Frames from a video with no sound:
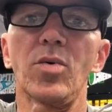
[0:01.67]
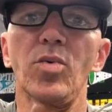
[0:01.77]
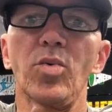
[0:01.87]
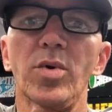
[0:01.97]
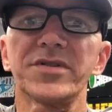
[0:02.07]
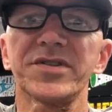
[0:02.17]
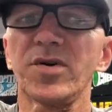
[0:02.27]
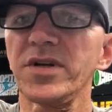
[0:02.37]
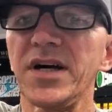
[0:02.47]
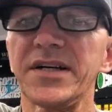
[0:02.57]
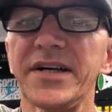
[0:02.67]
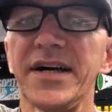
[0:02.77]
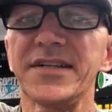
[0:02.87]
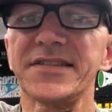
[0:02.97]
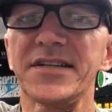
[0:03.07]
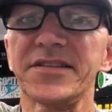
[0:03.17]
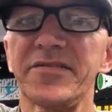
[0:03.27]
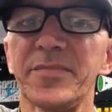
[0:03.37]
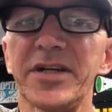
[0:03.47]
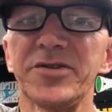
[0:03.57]
What's going on, guys? How's
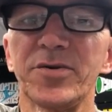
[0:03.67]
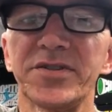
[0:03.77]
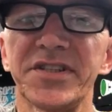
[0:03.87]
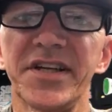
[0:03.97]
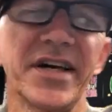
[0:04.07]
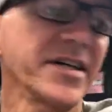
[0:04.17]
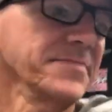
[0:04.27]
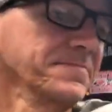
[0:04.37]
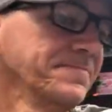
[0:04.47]
everybody doing today?